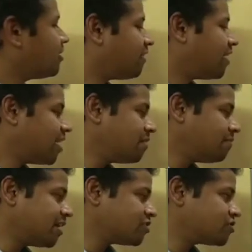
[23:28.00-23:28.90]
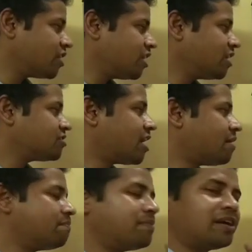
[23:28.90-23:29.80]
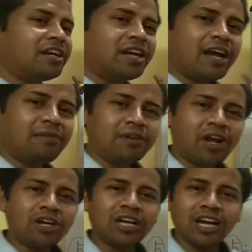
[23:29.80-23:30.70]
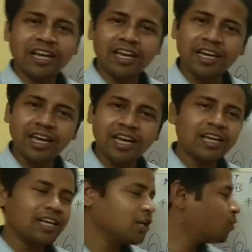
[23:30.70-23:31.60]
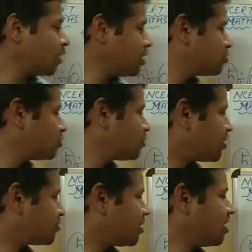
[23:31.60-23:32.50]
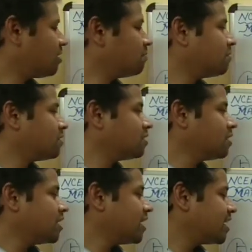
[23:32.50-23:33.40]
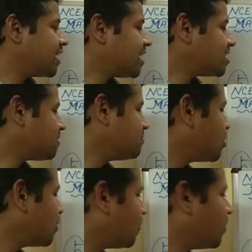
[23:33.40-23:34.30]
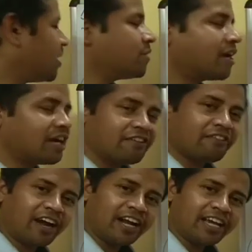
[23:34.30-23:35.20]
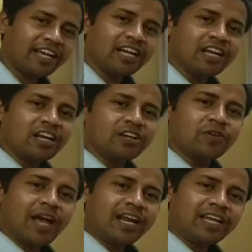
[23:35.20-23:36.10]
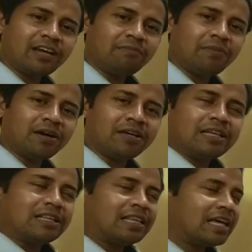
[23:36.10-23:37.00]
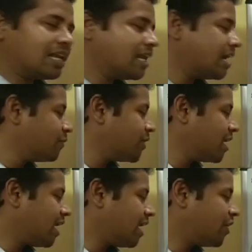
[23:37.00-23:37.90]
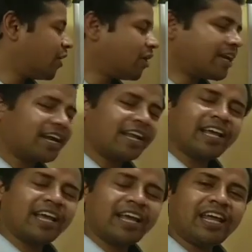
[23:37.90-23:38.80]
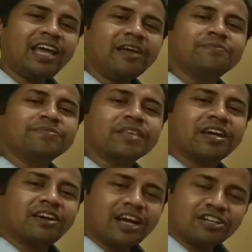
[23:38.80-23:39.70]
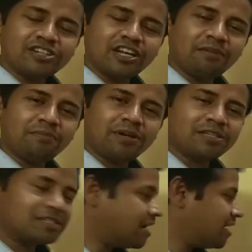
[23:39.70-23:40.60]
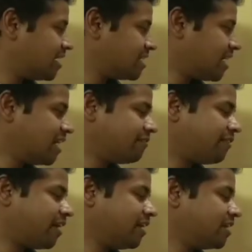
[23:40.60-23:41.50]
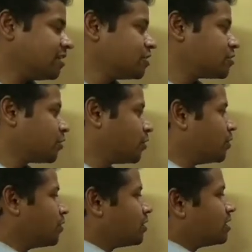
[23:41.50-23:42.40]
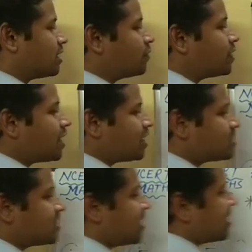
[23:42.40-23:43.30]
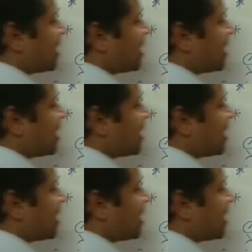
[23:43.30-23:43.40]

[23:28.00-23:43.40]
divided by rational is every time not clicking equals to rational number. In case of 0, when we are dividing to any number, then we are not getting any rational numbers, it is undefined. So we are saying